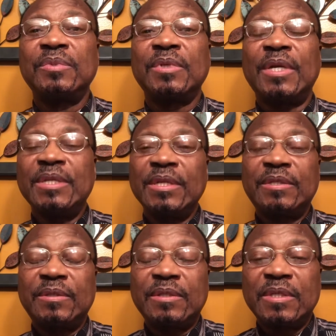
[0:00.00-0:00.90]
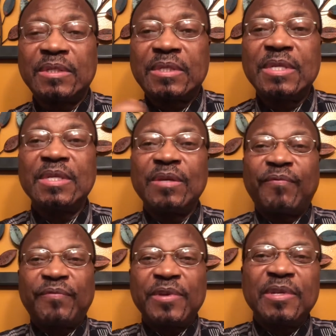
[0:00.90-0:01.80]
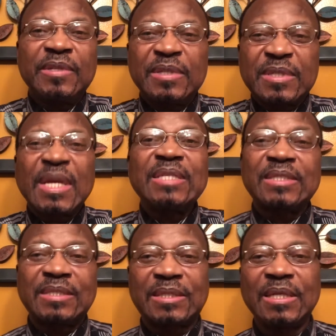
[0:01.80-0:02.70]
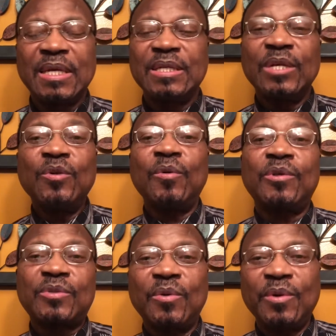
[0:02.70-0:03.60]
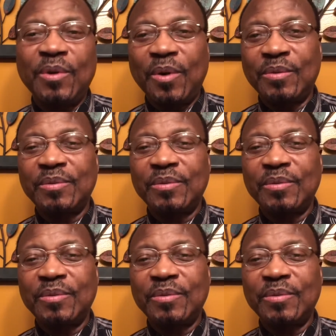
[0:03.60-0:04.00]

And they see, they feel, they sense. They know what's going on.